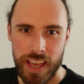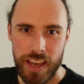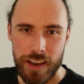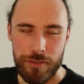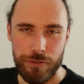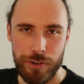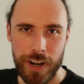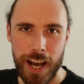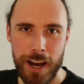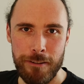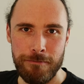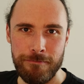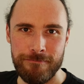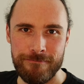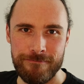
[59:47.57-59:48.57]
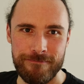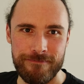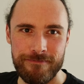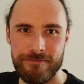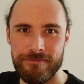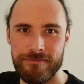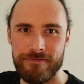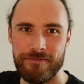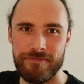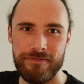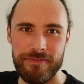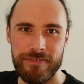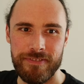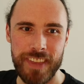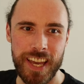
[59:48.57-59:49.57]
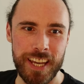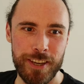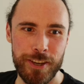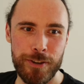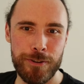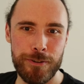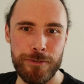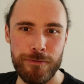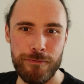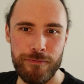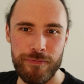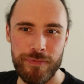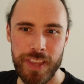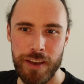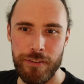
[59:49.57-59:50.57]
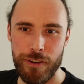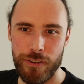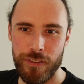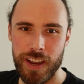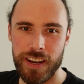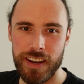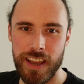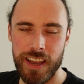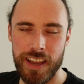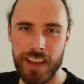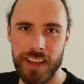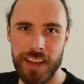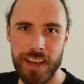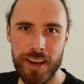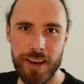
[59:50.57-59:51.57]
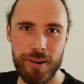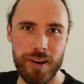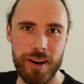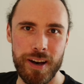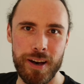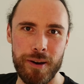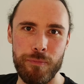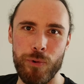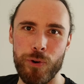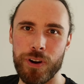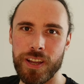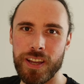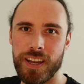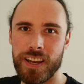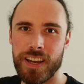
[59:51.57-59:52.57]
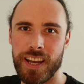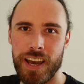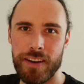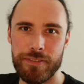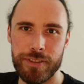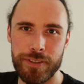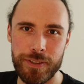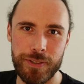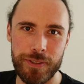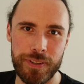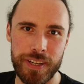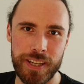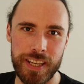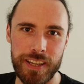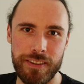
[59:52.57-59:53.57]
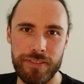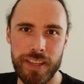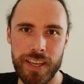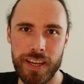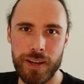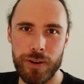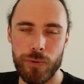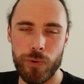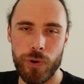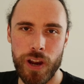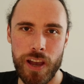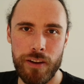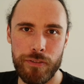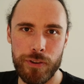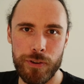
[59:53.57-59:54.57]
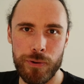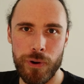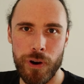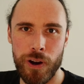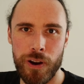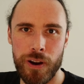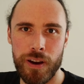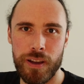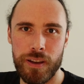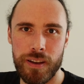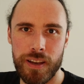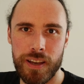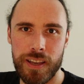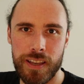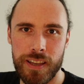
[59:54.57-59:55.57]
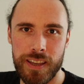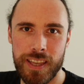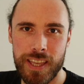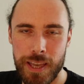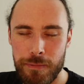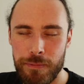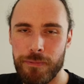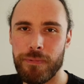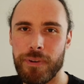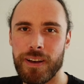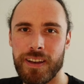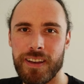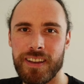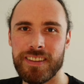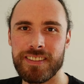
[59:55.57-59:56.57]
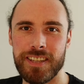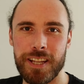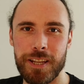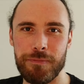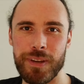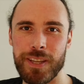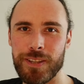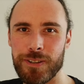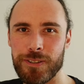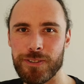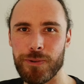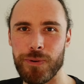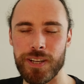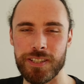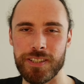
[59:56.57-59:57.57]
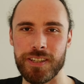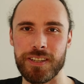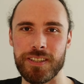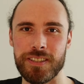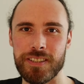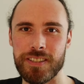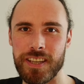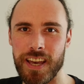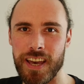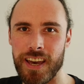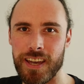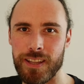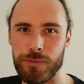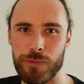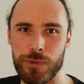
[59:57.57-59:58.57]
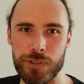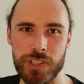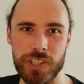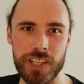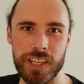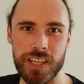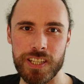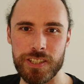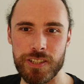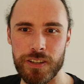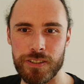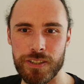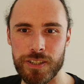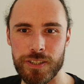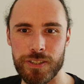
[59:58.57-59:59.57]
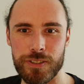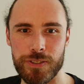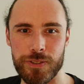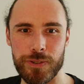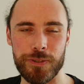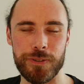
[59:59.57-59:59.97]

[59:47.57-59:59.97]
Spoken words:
For now, thank you. Have a great day, morning, afternoon, evening, wherever you are. Keep sending me those questions and we'll see each other soon.